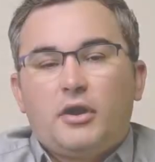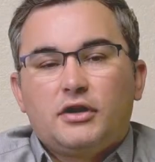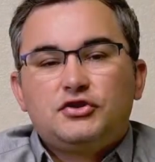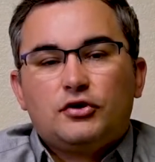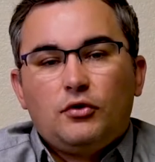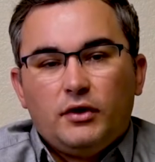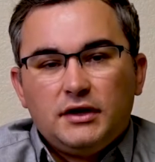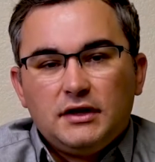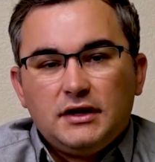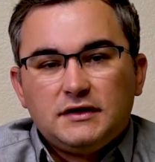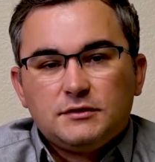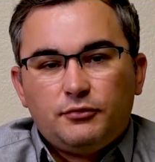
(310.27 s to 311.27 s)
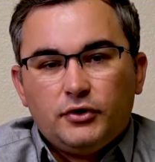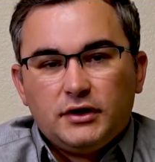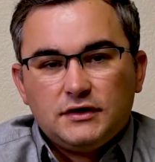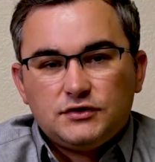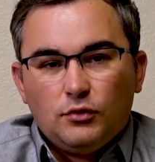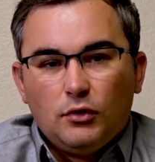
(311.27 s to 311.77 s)
product you're going to need to
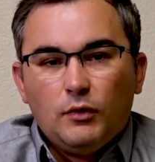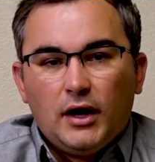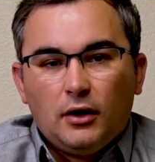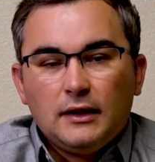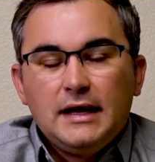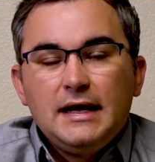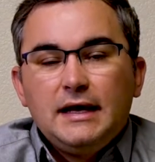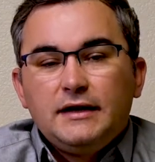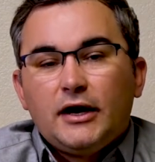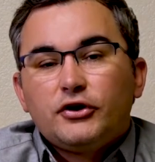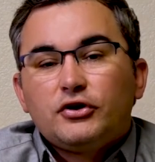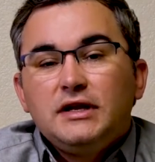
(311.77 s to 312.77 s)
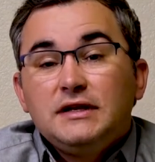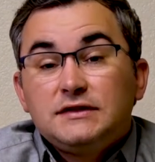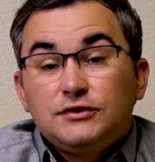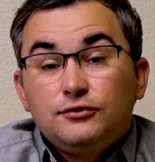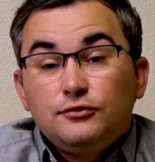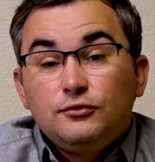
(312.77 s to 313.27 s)
put into a well. Now, you
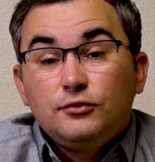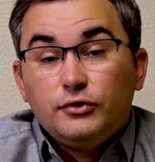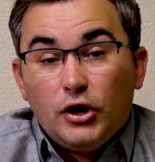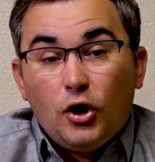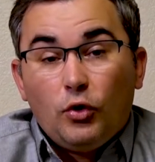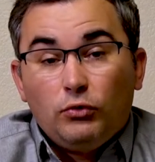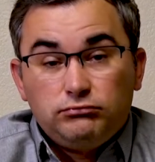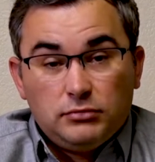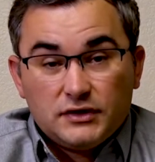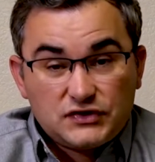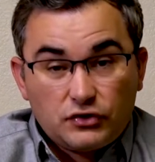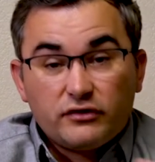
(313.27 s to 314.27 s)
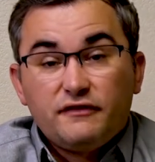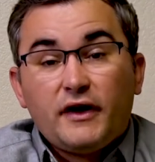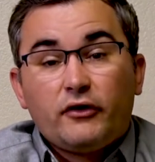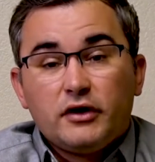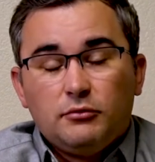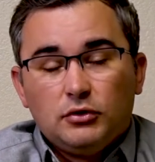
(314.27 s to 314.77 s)
need to know certain
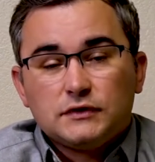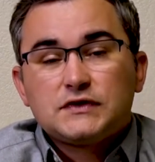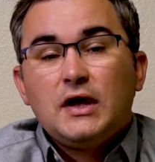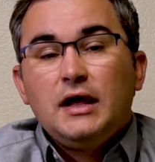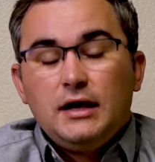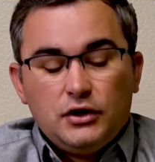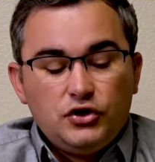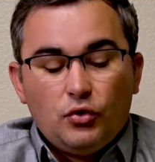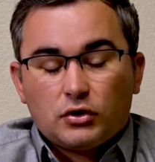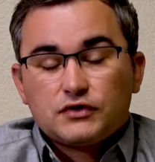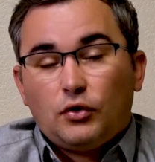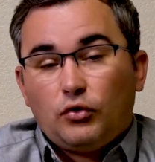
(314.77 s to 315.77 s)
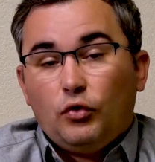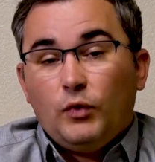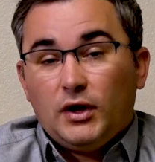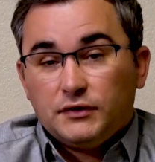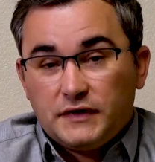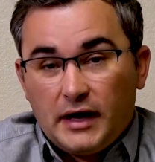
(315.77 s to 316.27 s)
variables: your
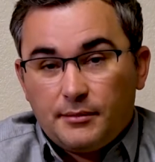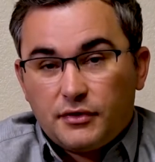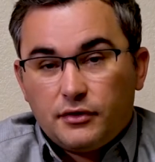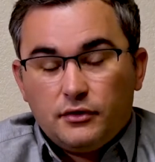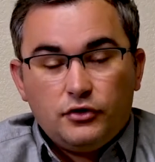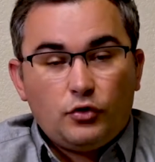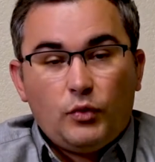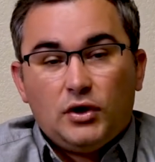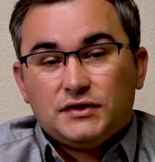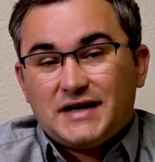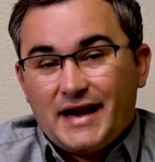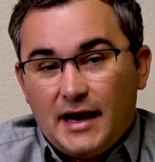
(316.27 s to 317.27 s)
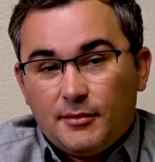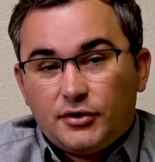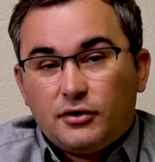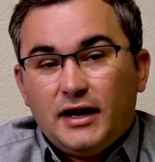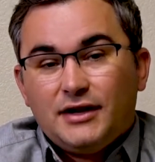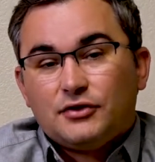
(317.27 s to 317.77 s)
total well depth, your well
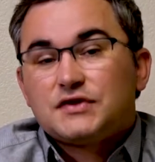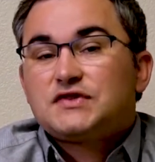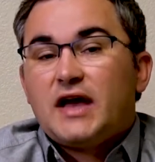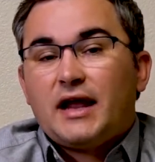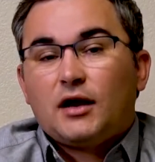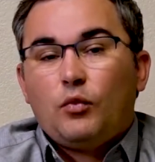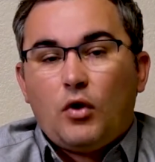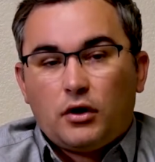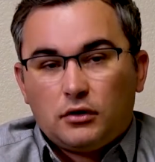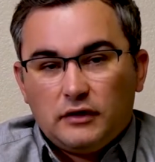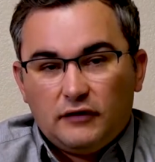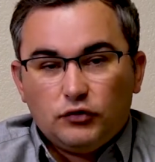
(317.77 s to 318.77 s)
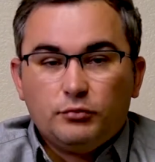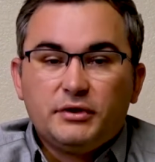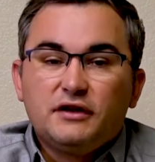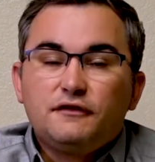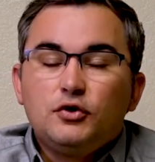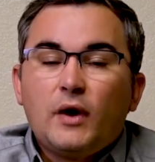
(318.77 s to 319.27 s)
diameter, and your static water level.
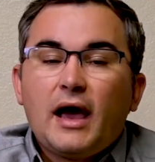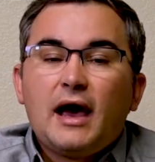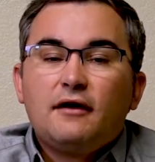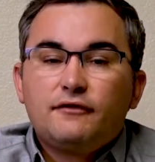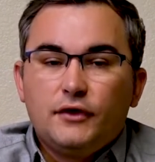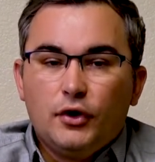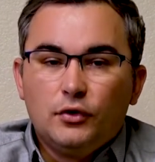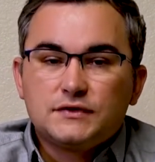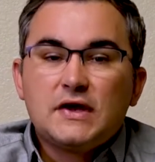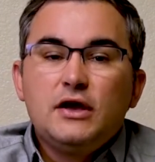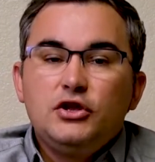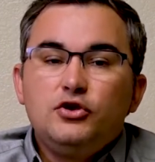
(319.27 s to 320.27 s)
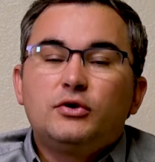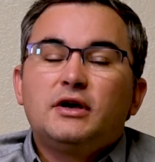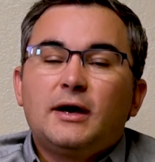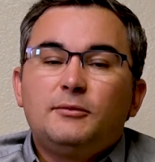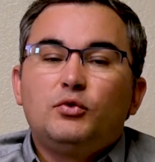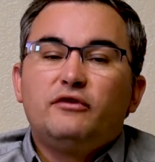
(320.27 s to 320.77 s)
But if you have those, you
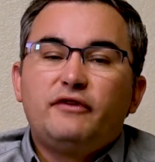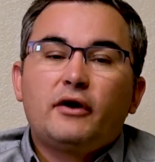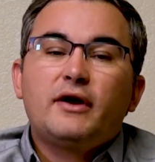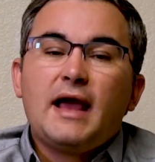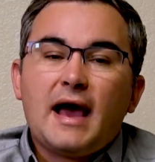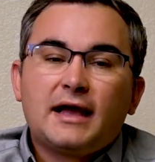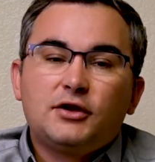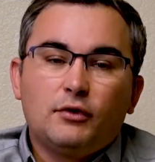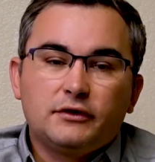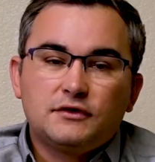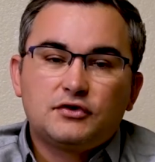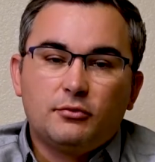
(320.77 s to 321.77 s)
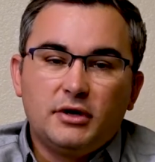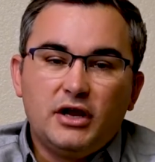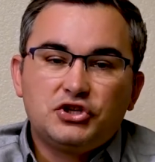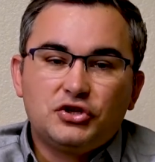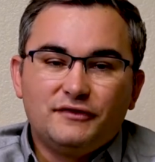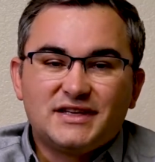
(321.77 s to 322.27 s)
can come to a very accurate
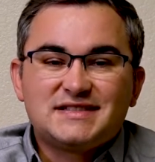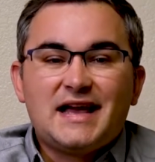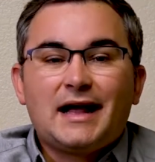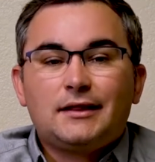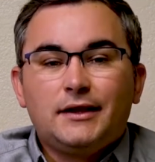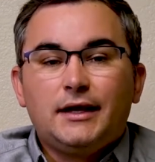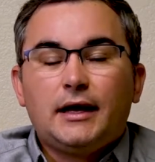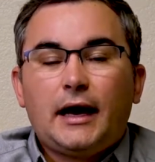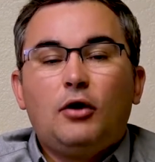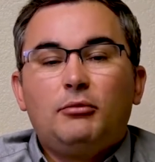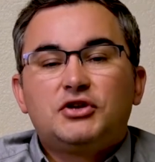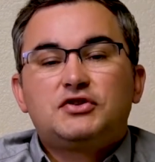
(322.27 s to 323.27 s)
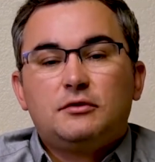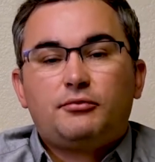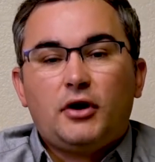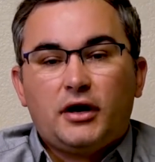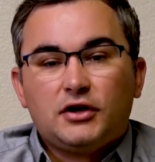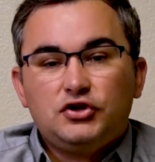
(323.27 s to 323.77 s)
determination of exactly how much of
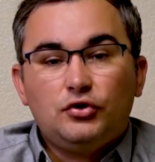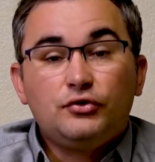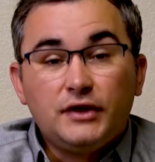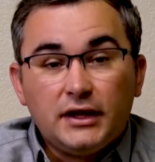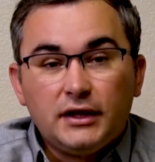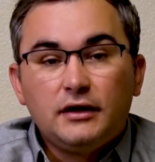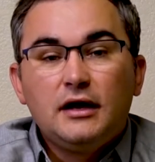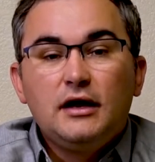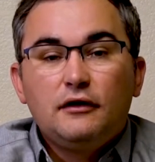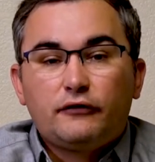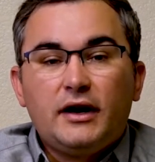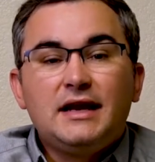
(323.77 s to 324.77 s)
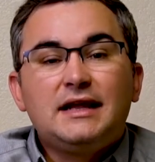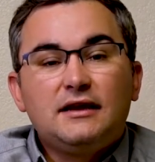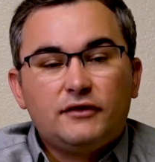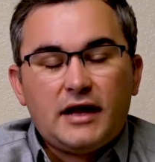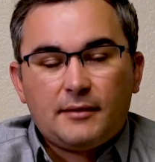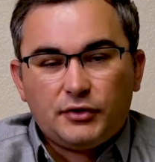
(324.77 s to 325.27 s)
the product you'll need for any
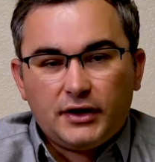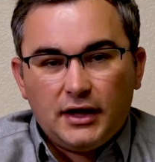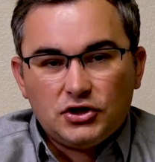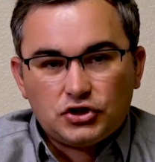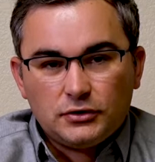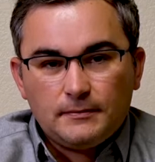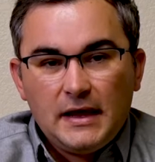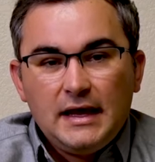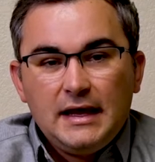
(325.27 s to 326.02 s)
given application.